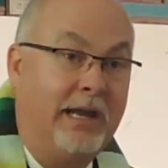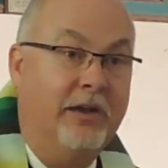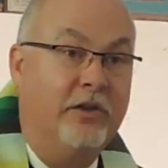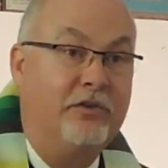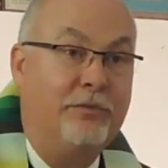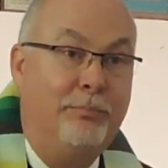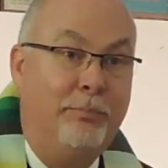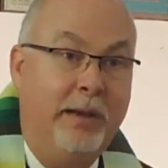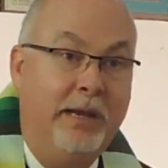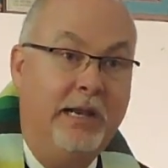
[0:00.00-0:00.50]
I get
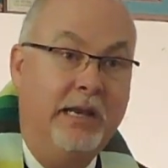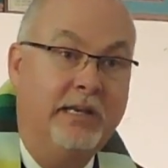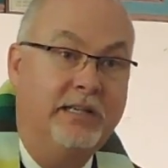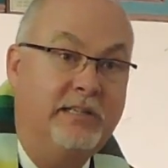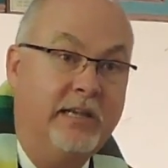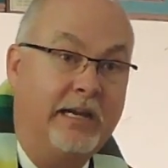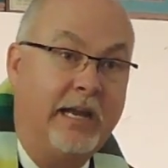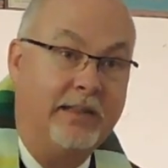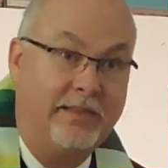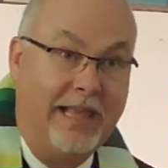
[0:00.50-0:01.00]
a speeding
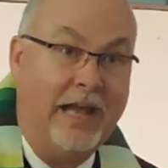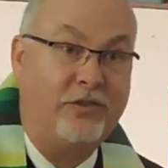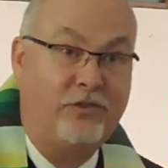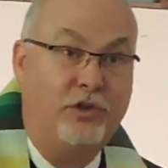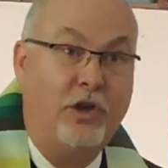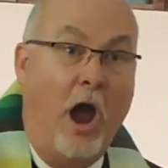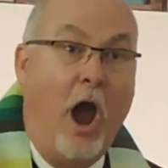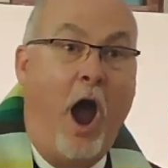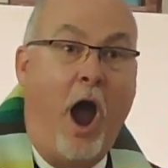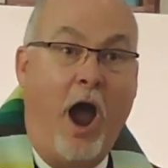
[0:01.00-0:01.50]
ticket, that's
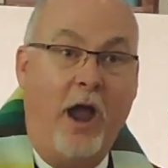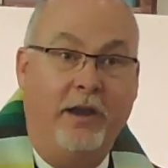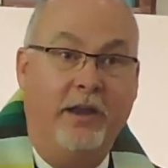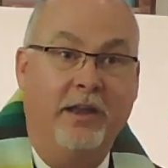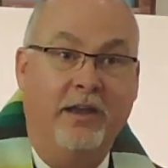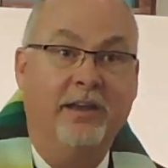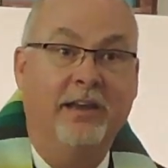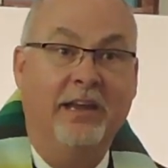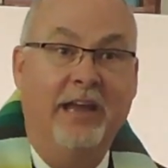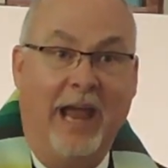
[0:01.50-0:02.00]

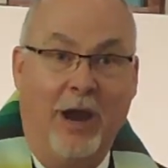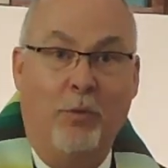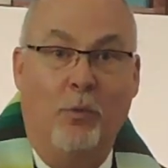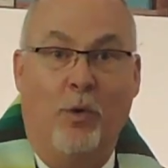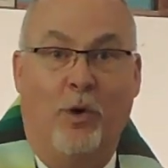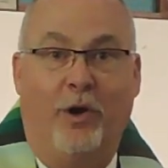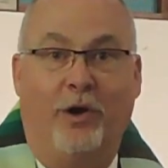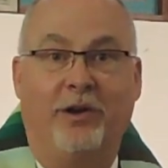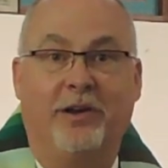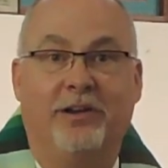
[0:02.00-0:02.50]
God at
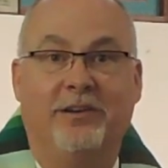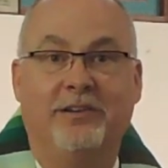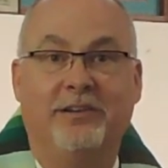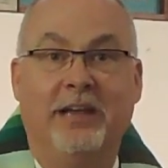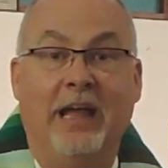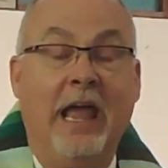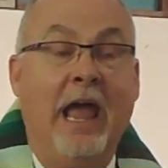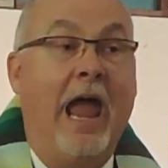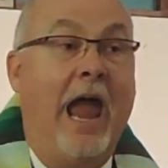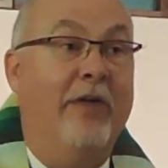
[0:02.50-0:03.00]
work.
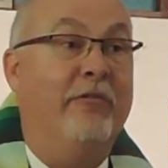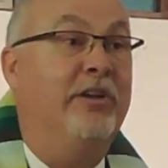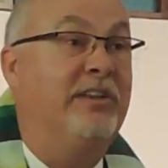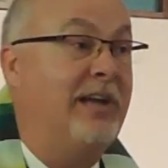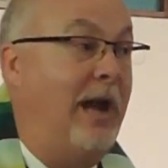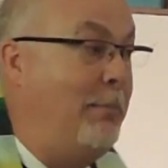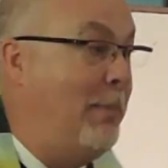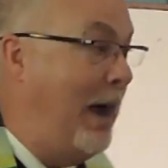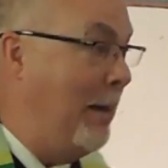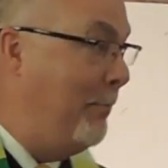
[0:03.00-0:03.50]
Every
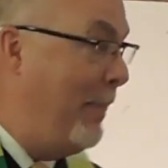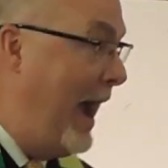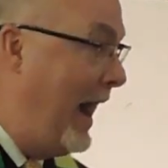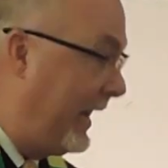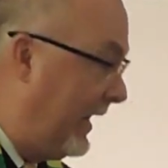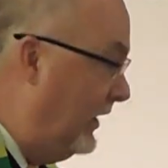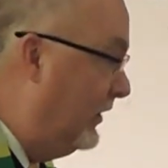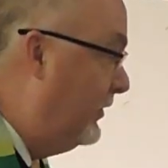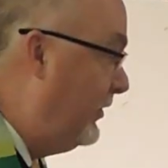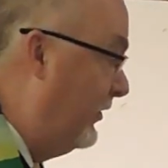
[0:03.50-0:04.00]
time I
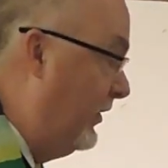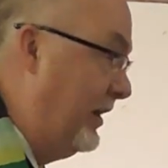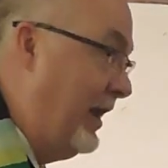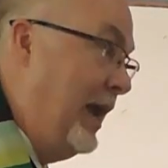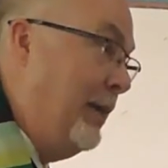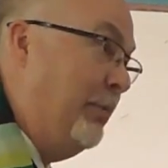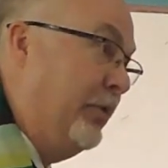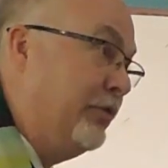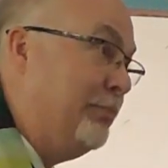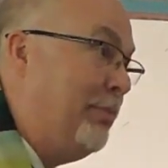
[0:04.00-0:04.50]
back into the
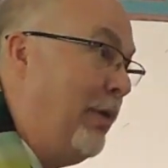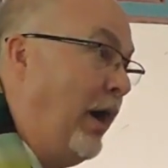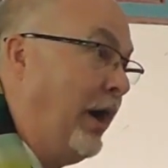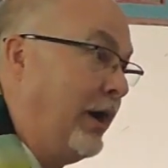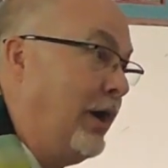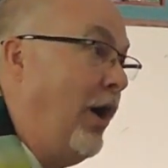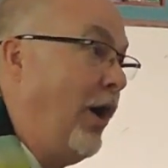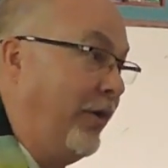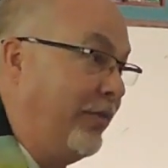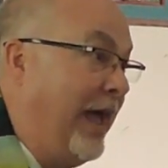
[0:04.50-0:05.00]
neighbor's
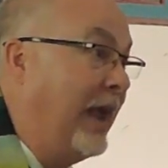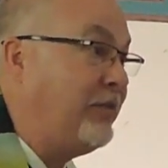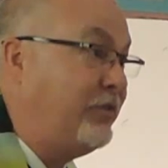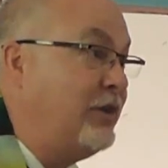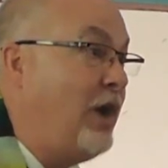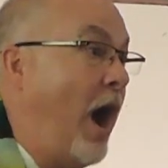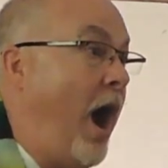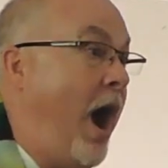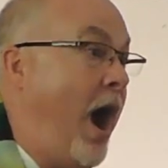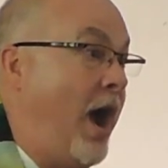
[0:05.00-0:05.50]
parked car, that's
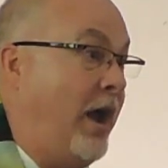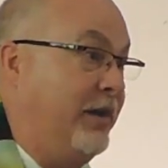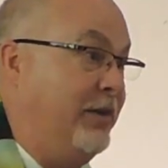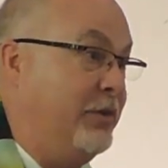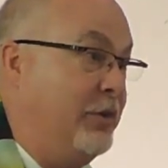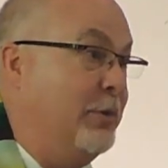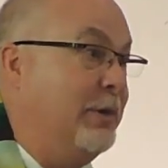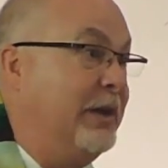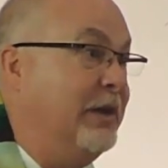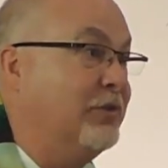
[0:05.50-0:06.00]

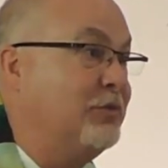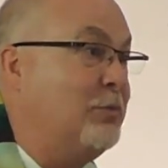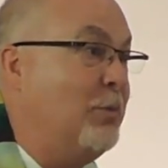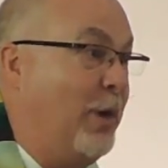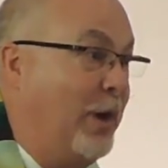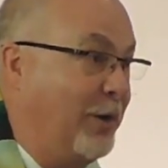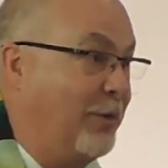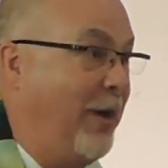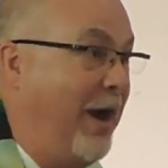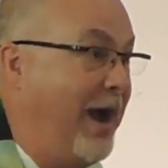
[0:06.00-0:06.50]
God doing his
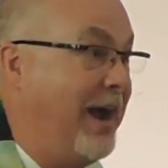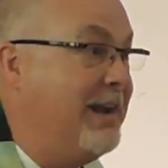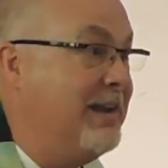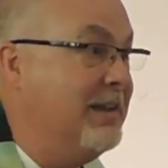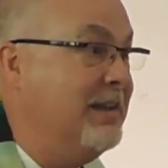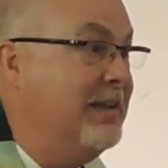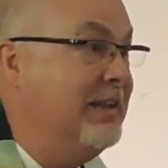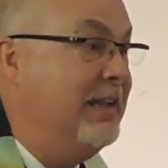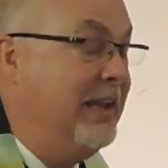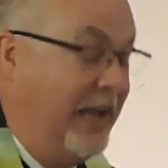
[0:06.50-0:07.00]
work,
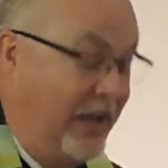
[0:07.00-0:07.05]
right?